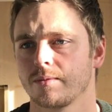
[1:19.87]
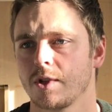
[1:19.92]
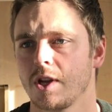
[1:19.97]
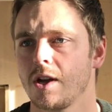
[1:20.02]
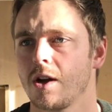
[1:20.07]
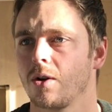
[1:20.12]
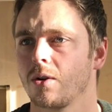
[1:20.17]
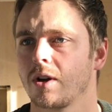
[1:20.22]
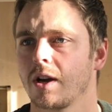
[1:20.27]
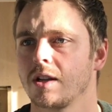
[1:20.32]

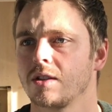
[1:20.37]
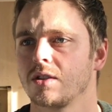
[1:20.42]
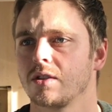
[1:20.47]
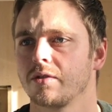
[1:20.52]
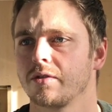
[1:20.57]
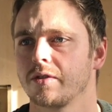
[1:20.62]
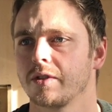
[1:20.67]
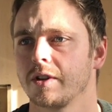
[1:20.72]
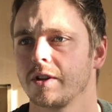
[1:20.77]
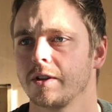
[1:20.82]
Yeah, all kinds
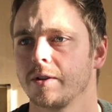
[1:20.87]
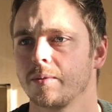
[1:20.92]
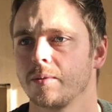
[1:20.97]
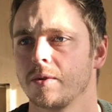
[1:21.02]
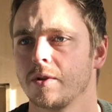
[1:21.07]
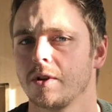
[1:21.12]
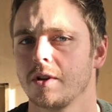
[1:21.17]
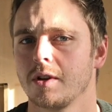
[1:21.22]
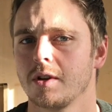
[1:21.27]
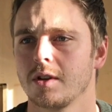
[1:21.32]
of
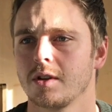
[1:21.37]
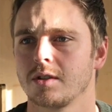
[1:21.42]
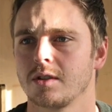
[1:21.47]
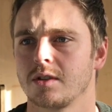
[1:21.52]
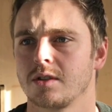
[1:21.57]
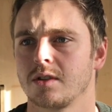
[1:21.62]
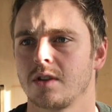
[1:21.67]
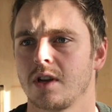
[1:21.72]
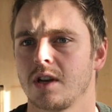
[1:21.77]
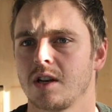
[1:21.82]

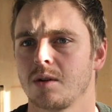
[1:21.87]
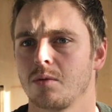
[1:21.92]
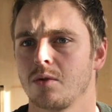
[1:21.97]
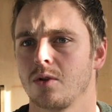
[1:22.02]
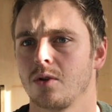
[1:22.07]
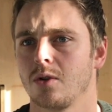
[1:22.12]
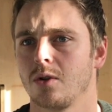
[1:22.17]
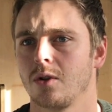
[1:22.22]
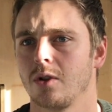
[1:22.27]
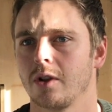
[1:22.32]

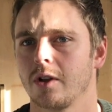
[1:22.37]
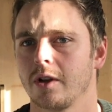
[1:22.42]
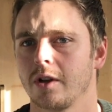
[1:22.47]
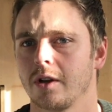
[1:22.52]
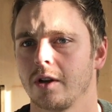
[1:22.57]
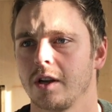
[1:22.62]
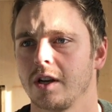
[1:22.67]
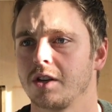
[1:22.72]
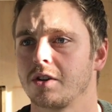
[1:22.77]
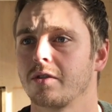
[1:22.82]
sustainable
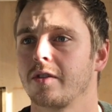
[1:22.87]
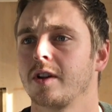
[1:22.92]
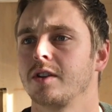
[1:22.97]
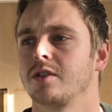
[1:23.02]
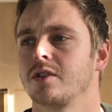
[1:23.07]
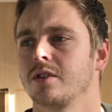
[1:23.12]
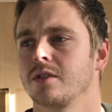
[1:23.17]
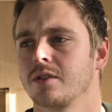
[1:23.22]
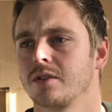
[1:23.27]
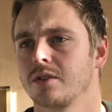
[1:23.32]

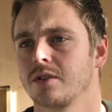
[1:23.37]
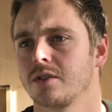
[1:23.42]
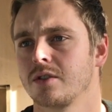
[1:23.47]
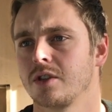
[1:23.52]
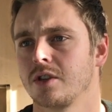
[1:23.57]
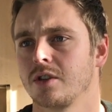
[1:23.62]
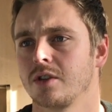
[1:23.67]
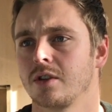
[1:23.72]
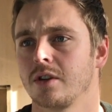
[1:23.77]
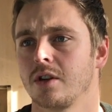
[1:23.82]
interventions
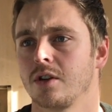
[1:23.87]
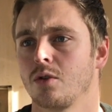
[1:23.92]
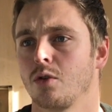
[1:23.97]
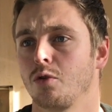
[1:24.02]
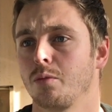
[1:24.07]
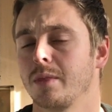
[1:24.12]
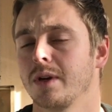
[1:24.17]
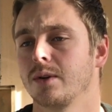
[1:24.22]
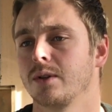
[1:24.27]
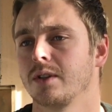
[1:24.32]
in
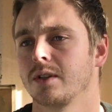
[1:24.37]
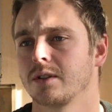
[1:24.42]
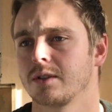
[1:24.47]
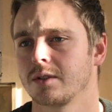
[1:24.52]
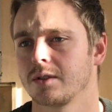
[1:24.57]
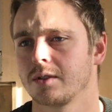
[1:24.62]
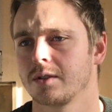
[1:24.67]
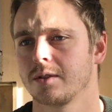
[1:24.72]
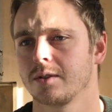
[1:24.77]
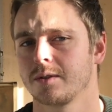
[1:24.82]
old
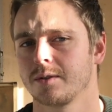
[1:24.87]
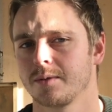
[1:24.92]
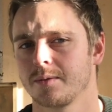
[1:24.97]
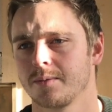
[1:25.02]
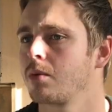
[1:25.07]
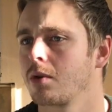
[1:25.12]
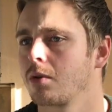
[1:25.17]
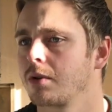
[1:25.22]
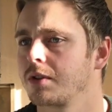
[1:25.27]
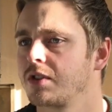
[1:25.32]
buildings. We
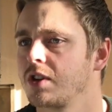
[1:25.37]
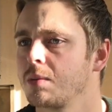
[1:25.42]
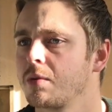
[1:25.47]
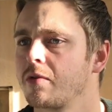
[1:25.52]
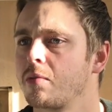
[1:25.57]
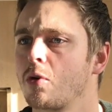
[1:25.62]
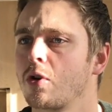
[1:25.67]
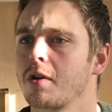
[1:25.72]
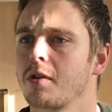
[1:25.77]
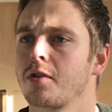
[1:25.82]
were a team
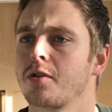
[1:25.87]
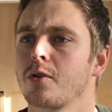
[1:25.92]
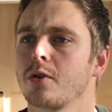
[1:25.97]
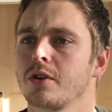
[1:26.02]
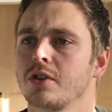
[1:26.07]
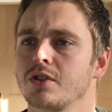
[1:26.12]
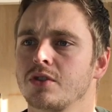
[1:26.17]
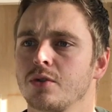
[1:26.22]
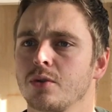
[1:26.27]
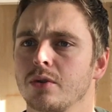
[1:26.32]
of more than
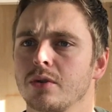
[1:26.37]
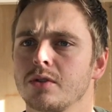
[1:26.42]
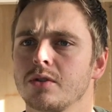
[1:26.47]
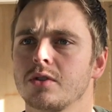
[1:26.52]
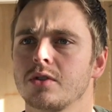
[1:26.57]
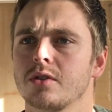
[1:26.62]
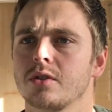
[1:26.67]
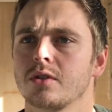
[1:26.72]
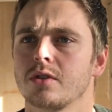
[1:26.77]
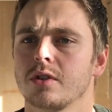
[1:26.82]
30
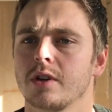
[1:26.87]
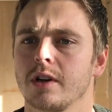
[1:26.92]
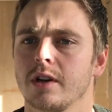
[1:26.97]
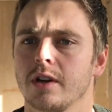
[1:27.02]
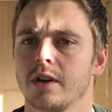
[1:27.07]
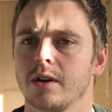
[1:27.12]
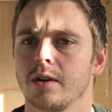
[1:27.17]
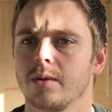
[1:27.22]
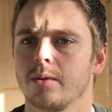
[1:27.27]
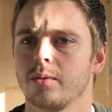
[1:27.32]
students.
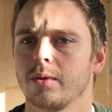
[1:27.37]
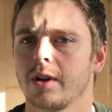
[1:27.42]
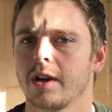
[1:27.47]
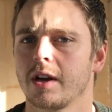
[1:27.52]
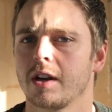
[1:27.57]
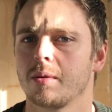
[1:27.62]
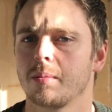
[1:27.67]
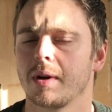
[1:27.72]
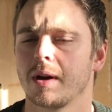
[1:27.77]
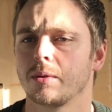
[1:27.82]
We
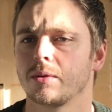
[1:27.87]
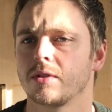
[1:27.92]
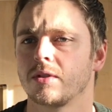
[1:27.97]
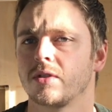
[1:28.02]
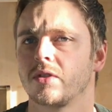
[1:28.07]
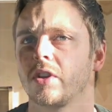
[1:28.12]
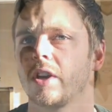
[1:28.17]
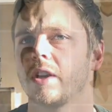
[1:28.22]
had about